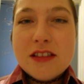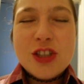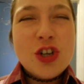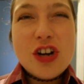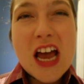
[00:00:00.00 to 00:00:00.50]

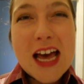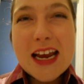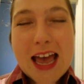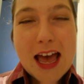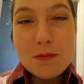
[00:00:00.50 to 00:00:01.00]
You're
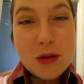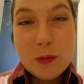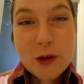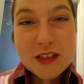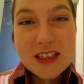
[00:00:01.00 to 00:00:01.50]
not a happy
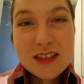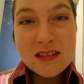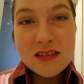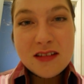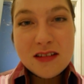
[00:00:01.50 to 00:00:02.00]

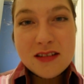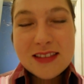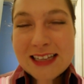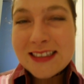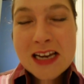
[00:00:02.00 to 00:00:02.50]
person.
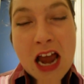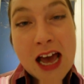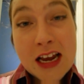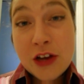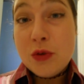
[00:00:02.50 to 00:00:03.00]
That's
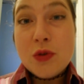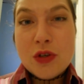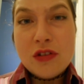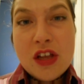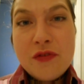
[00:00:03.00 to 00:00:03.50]
not how you
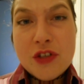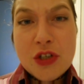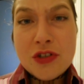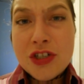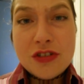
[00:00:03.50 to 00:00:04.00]
show love to
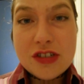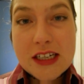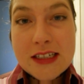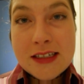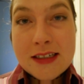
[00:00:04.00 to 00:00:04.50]
your
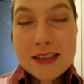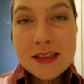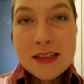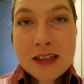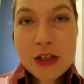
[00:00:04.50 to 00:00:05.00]

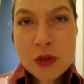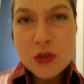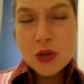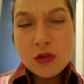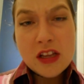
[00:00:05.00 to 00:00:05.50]
children. You
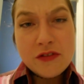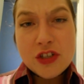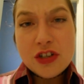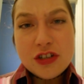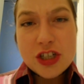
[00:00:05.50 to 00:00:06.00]
show love
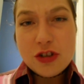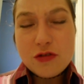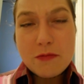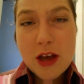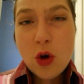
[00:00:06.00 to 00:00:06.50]
to your
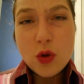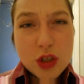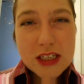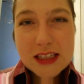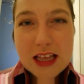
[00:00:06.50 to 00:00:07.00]
children by
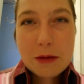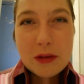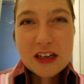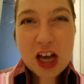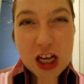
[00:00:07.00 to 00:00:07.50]
holding them
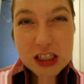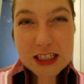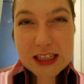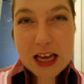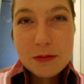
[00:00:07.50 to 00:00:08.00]
and
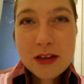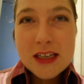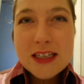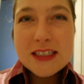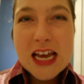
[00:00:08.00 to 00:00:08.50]
cuddling them,
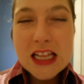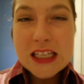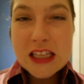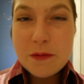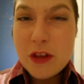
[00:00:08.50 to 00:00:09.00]

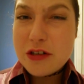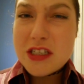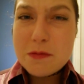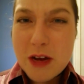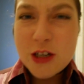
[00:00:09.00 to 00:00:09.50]
telling them they're
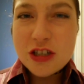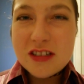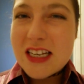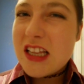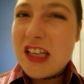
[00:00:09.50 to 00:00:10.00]

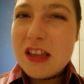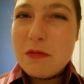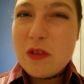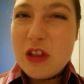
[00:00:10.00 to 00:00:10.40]
special, telling them